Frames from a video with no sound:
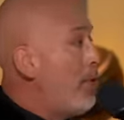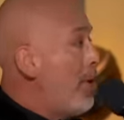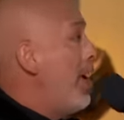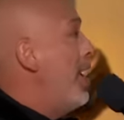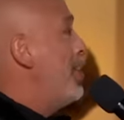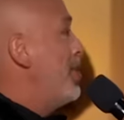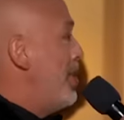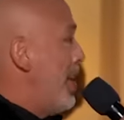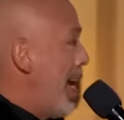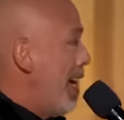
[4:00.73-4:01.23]

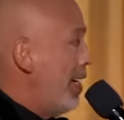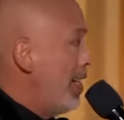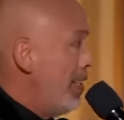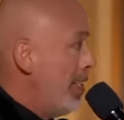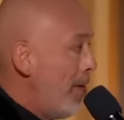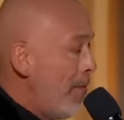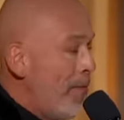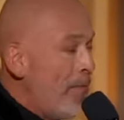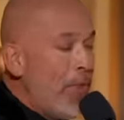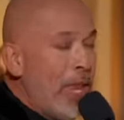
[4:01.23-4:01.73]
Project.
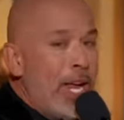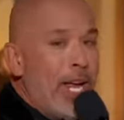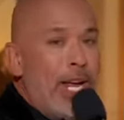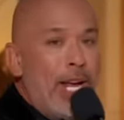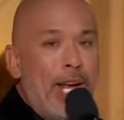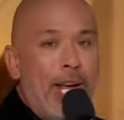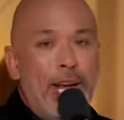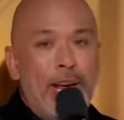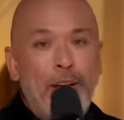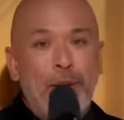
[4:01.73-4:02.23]

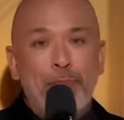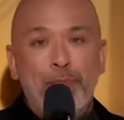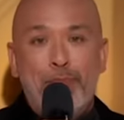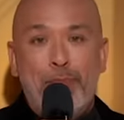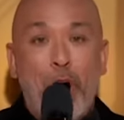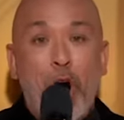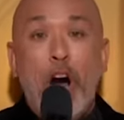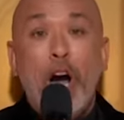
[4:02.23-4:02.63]
And